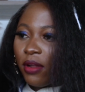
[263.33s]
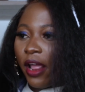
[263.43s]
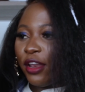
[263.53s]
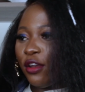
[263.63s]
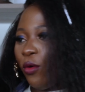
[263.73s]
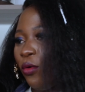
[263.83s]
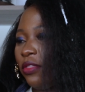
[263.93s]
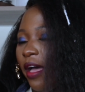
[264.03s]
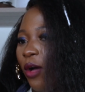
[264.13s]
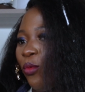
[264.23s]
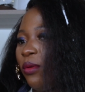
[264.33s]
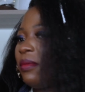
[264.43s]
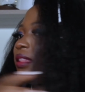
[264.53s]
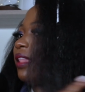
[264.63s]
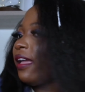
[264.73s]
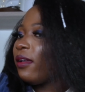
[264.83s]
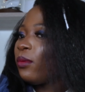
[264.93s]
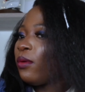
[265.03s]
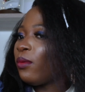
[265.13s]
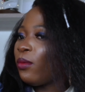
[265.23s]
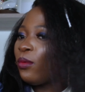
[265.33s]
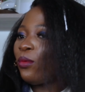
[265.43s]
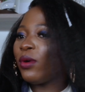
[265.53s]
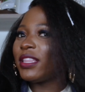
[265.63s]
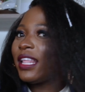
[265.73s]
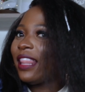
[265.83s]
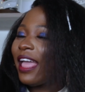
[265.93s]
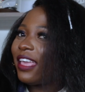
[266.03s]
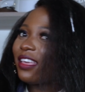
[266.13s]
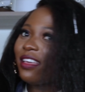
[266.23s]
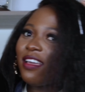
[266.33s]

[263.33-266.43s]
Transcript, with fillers: but I know that women like what they like.